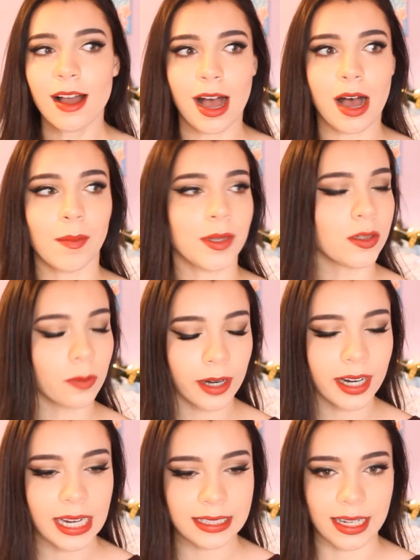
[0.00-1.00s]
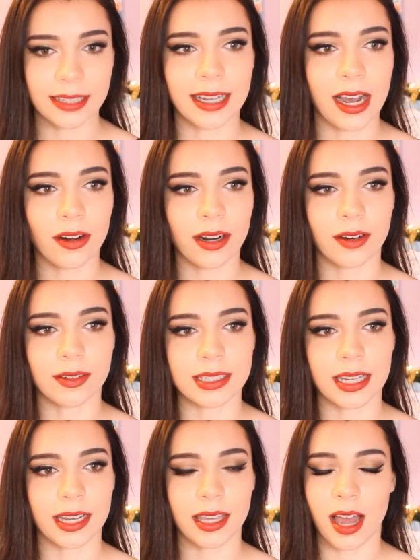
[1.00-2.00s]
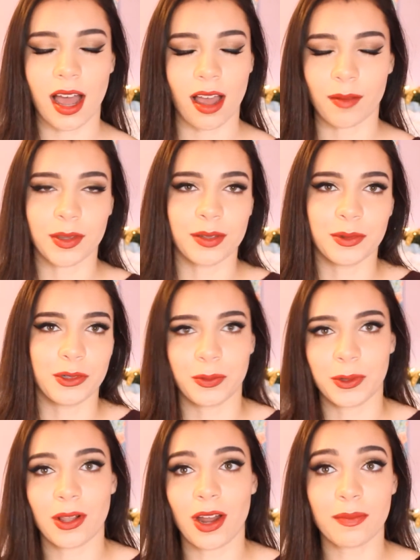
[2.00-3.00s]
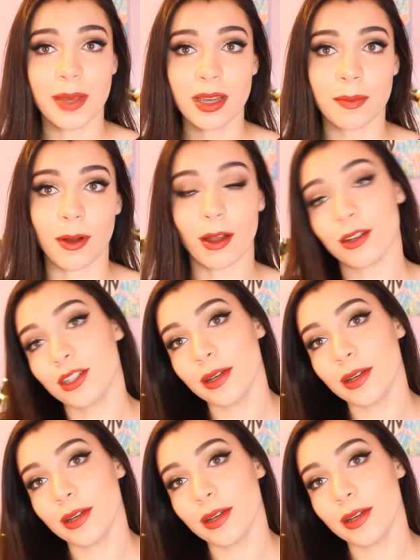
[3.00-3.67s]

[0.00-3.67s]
Um, but this morning I sat down and I was like, I'm in the mood to put a lot of makeup on.